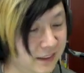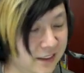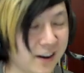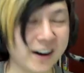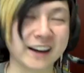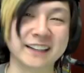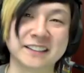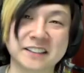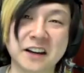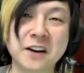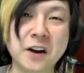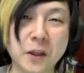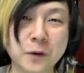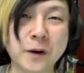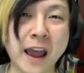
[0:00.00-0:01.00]
Nice.
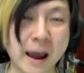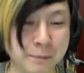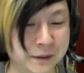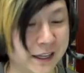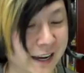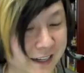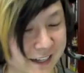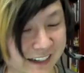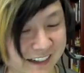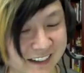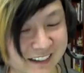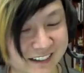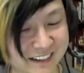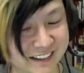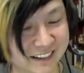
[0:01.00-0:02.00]
Another happy ending.
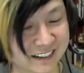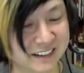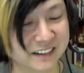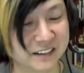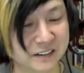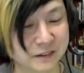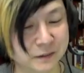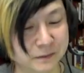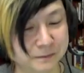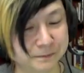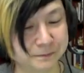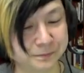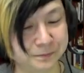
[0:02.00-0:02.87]
To go on a date.